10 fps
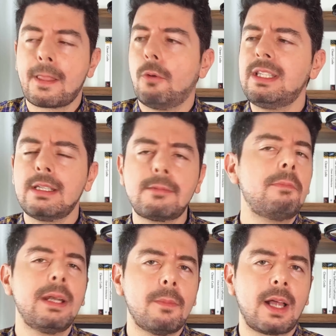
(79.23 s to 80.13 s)
which is
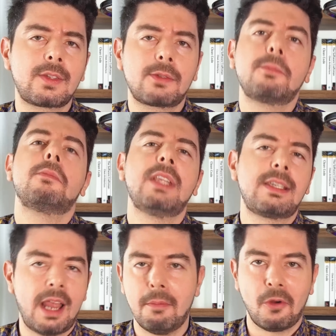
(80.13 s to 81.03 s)
pretty much the
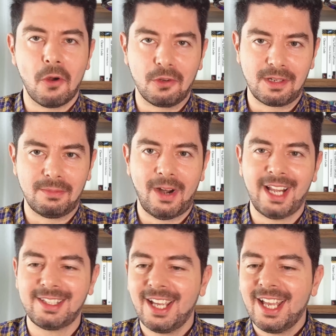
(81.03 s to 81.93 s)
same concept, right?